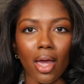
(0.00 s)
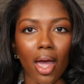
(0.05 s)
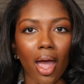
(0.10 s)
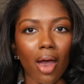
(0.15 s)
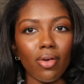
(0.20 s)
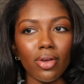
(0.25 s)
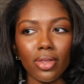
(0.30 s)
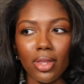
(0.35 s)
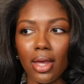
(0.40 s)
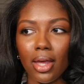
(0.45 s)

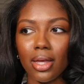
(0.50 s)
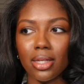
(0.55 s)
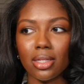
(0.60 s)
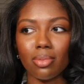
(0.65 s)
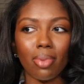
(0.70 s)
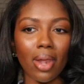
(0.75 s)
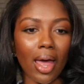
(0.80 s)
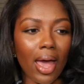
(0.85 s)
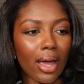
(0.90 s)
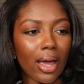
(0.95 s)
Everything is
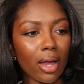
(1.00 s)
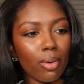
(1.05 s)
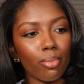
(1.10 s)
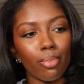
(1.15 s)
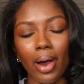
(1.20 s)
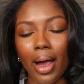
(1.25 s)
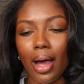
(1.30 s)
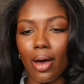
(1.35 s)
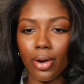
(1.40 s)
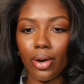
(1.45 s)
black and
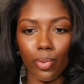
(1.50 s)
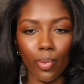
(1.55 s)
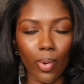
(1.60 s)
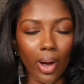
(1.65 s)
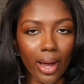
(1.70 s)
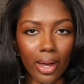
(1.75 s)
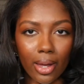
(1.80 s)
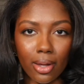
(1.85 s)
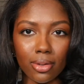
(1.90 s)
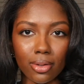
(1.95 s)
brown and
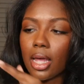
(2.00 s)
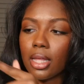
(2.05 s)
white.